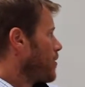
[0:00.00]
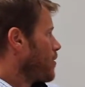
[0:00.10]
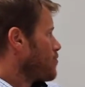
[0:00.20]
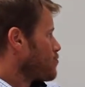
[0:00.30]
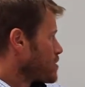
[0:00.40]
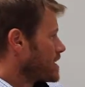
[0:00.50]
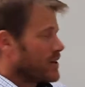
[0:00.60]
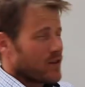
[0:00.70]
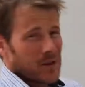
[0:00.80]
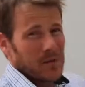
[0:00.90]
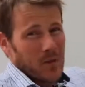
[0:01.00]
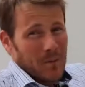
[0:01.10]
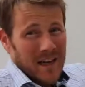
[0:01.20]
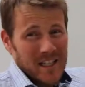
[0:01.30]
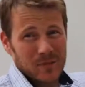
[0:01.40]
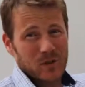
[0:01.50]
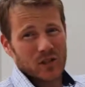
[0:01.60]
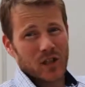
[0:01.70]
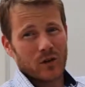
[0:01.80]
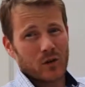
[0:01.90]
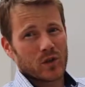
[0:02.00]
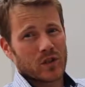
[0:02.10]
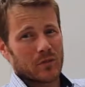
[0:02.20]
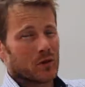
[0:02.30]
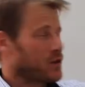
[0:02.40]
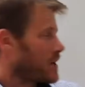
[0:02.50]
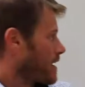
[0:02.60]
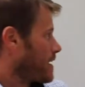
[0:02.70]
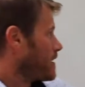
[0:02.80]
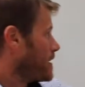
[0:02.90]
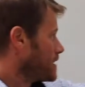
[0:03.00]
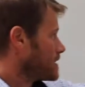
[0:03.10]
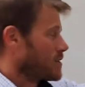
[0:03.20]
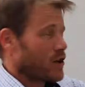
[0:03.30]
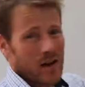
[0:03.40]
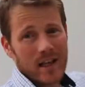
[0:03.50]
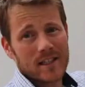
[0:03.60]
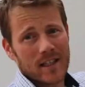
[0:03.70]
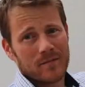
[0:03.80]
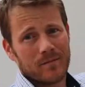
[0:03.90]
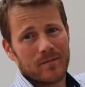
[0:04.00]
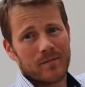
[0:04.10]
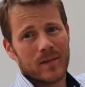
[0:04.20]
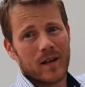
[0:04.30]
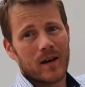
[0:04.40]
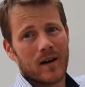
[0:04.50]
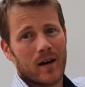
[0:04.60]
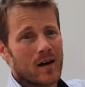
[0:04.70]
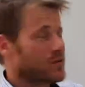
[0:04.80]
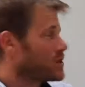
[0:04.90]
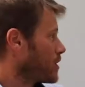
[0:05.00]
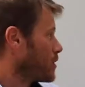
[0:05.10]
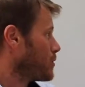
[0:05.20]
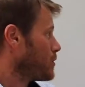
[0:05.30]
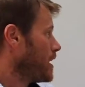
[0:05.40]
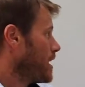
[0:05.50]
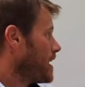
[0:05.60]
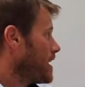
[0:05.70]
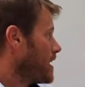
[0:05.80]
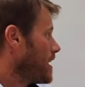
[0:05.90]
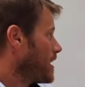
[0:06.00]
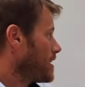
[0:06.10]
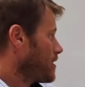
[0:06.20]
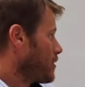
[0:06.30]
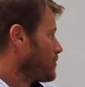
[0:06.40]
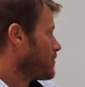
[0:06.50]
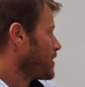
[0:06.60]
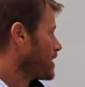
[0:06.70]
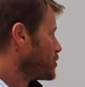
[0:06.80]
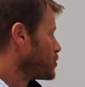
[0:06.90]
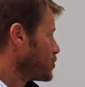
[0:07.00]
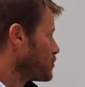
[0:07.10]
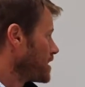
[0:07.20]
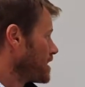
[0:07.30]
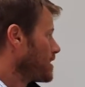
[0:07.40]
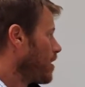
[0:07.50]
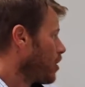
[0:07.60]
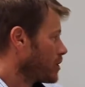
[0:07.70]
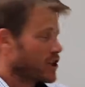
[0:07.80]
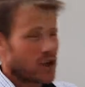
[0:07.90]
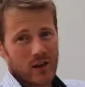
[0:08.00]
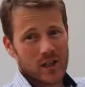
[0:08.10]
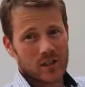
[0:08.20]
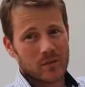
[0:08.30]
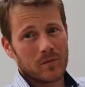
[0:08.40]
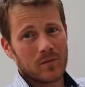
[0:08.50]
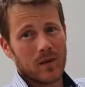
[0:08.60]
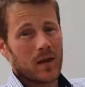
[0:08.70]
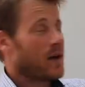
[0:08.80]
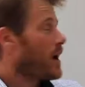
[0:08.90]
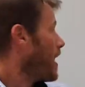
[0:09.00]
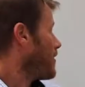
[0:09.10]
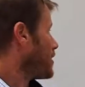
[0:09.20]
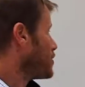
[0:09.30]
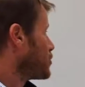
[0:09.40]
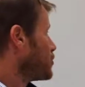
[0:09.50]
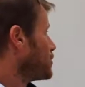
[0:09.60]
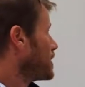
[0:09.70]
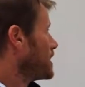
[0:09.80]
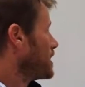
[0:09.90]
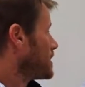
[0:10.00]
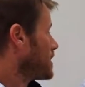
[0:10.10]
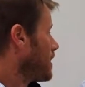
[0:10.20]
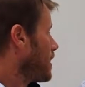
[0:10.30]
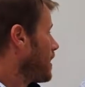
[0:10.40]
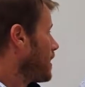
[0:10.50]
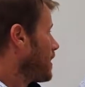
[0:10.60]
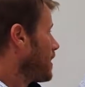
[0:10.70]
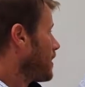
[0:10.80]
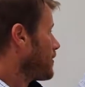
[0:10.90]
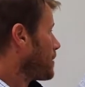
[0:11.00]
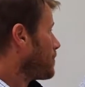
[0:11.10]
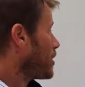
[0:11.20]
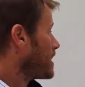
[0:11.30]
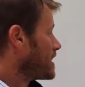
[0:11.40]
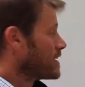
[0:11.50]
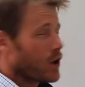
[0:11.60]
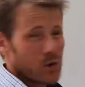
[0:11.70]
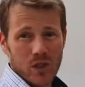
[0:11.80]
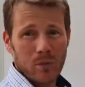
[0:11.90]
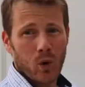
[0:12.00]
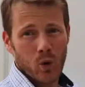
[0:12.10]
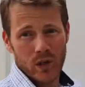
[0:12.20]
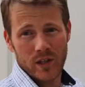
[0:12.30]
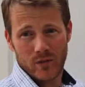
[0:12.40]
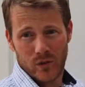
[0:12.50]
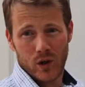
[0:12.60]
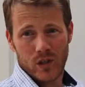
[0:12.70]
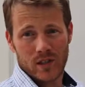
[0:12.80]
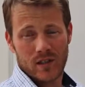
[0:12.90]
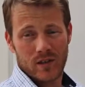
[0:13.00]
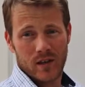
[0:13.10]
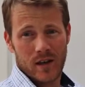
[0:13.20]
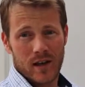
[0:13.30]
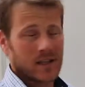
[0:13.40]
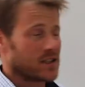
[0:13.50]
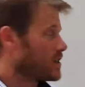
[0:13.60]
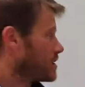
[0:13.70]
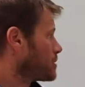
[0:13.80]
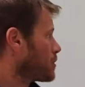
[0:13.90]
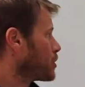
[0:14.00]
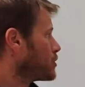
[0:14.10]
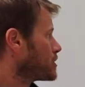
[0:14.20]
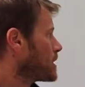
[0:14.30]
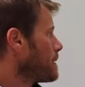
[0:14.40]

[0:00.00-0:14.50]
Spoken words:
really the management style that we should be looking at is directing. So, you know, they do need high direction, and they do need they might need low support in first instance, because